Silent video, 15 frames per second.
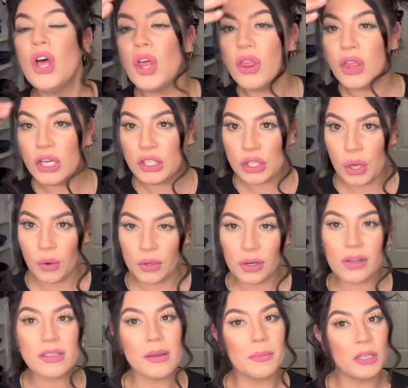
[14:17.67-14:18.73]
the toner
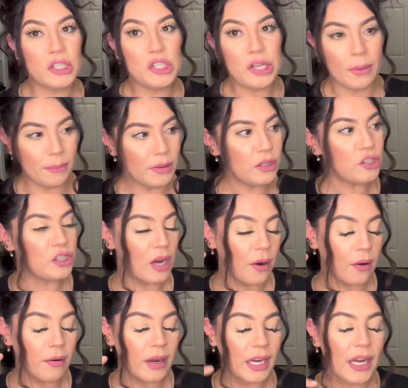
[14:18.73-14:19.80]
because I'm going to jump in the
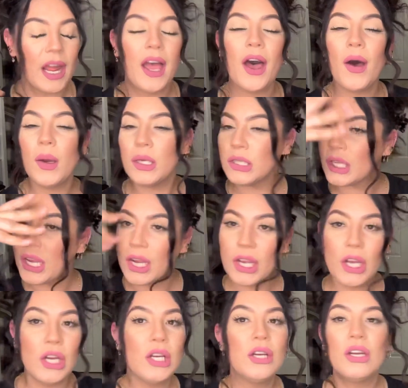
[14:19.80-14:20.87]
shower right now and like,
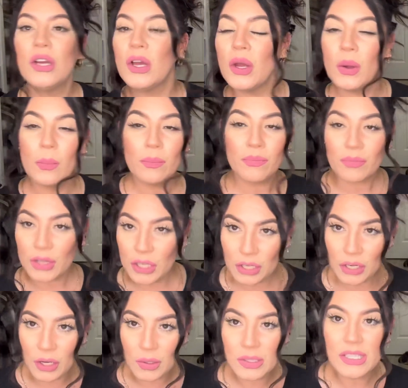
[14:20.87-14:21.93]
you
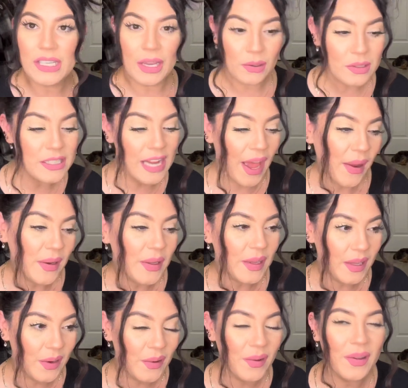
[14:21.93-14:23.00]
know, settle down a
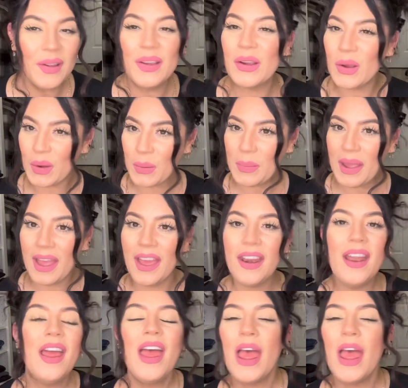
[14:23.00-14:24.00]
little and go to bed.